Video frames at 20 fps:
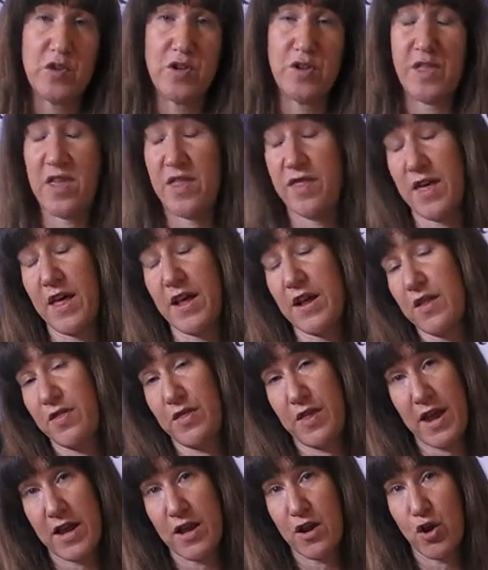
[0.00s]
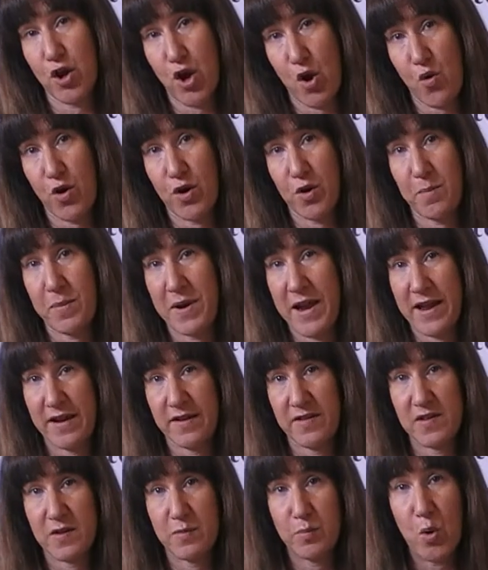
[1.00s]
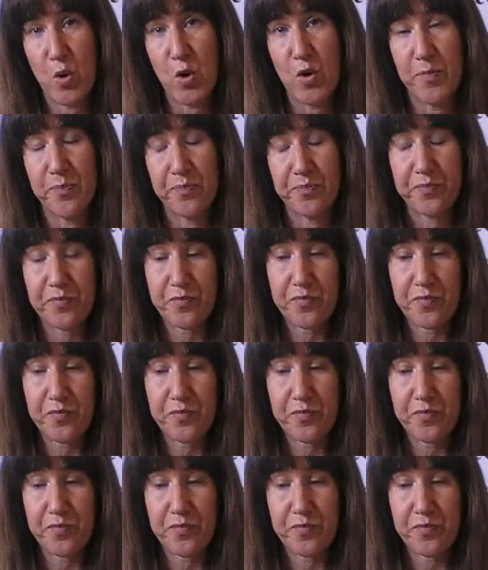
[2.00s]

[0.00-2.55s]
so then that they can go on and play sport.